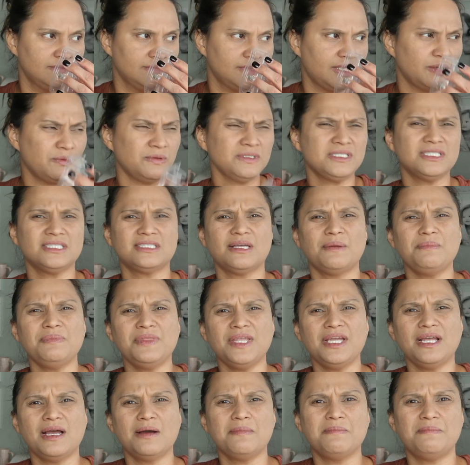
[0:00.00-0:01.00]
There was
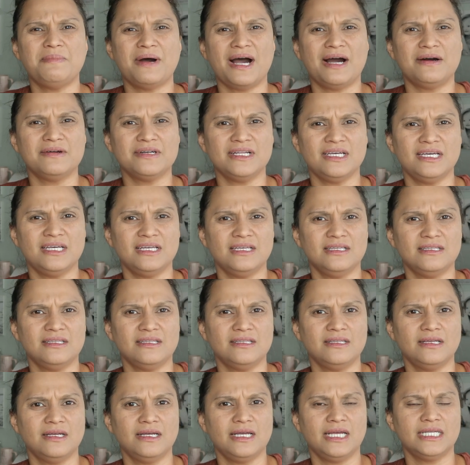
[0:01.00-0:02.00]
something about it.
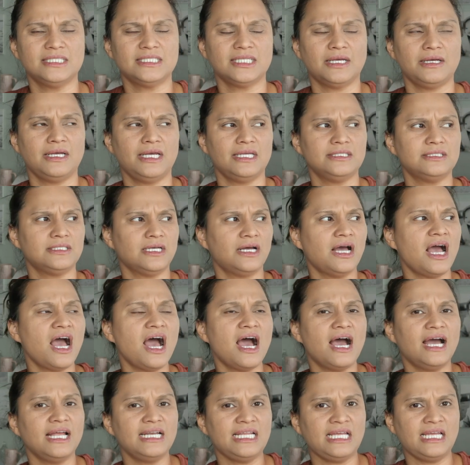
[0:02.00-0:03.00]
It's a, it's a
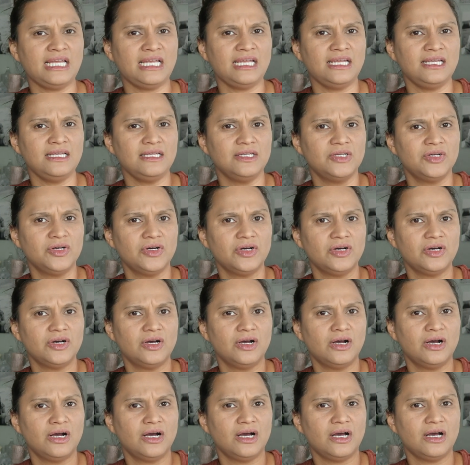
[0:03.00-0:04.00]
honey,
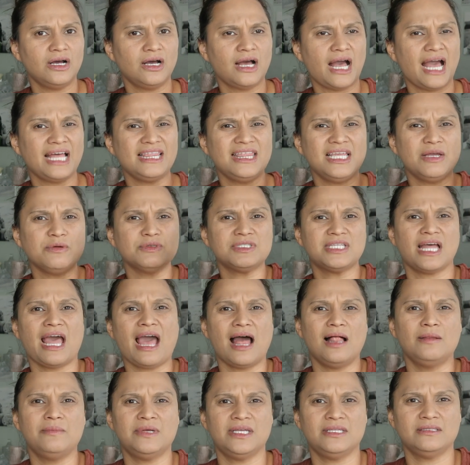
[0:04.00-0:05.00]
I think it was
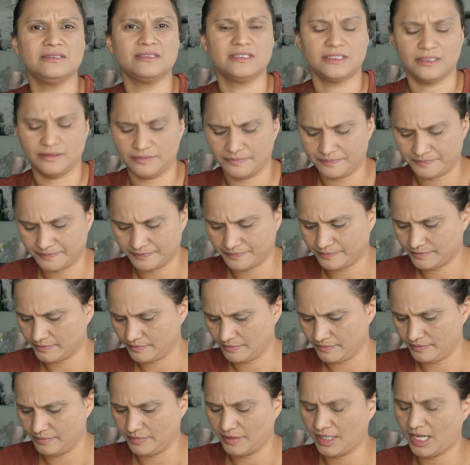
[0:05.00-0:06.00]
the almonds.
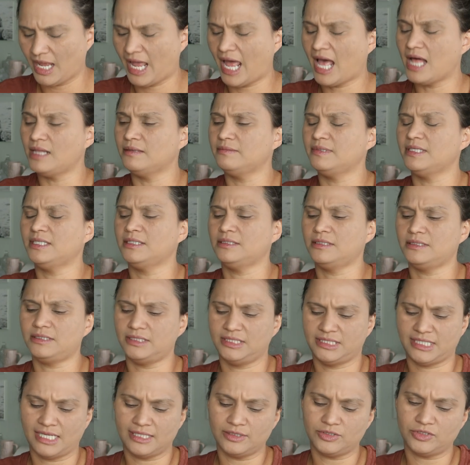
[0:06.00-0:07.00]
Almond
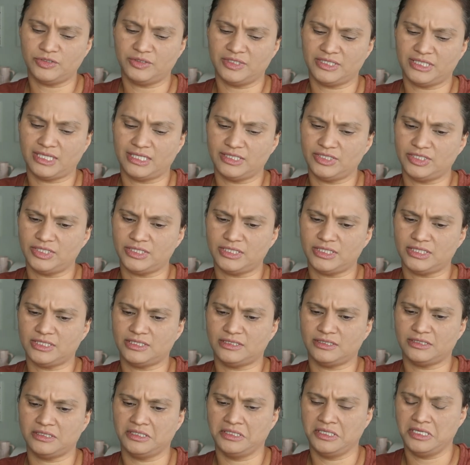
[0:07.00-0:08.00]
scent to it that
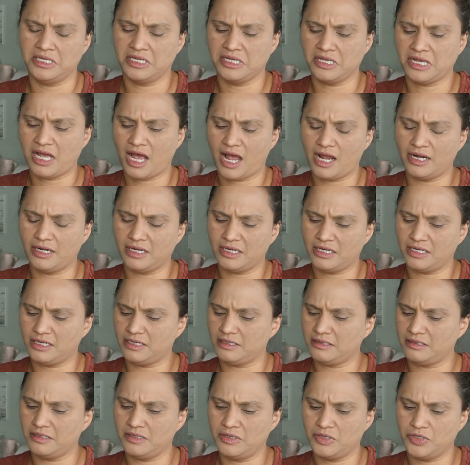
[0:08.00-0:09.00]
just kind
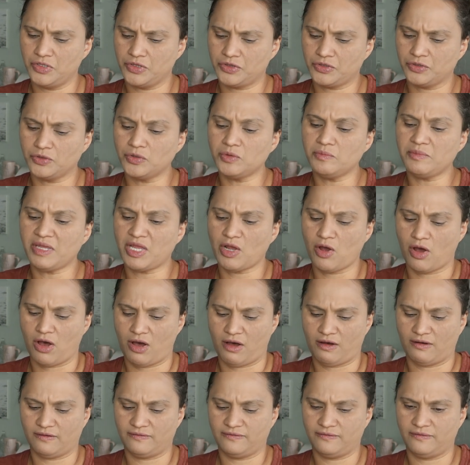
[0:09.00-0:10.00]
of threw me
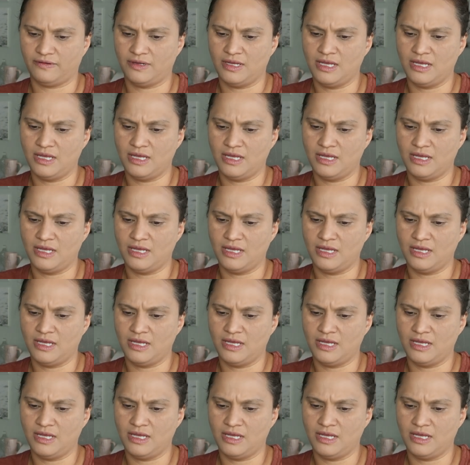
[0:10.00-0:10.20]
off.